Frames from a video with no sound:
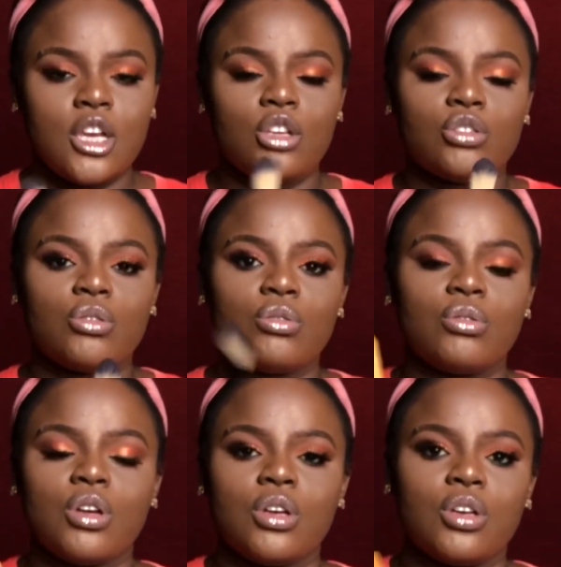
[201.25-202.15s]
So
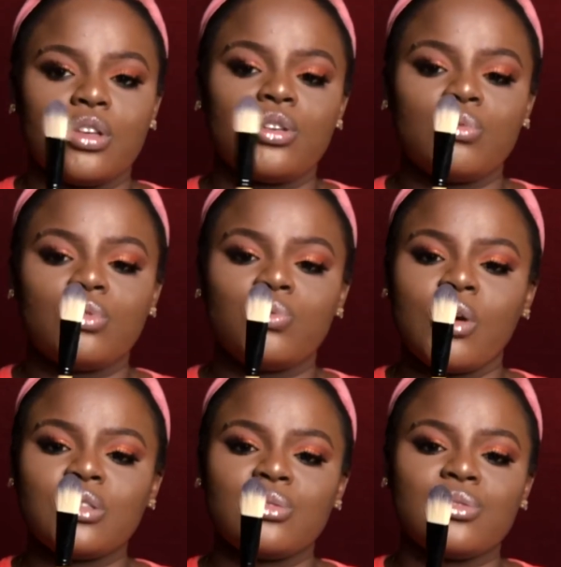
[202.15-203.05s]
you would
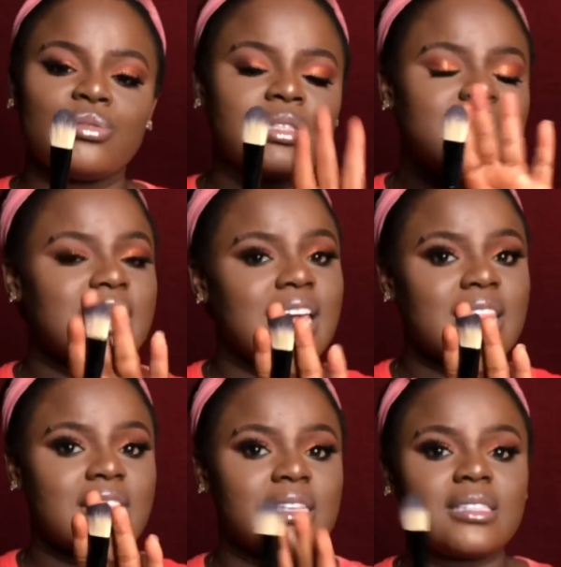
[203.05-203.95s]
want to use either
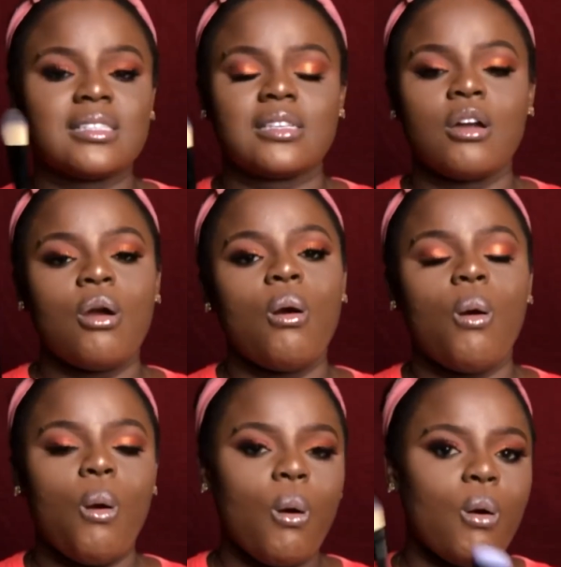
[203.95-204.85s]
this
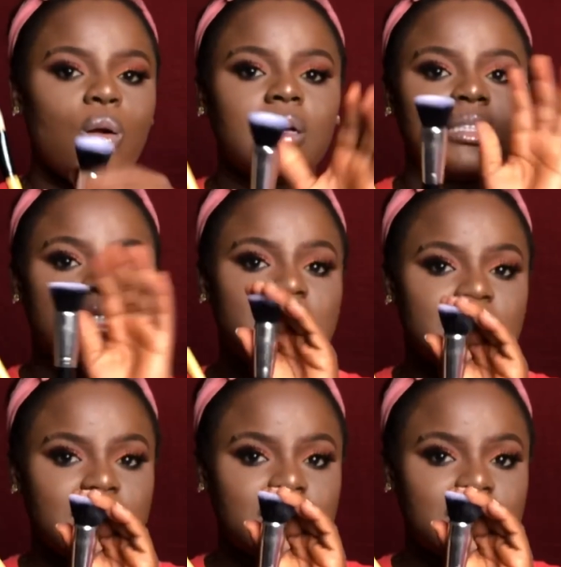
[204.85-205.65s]
or this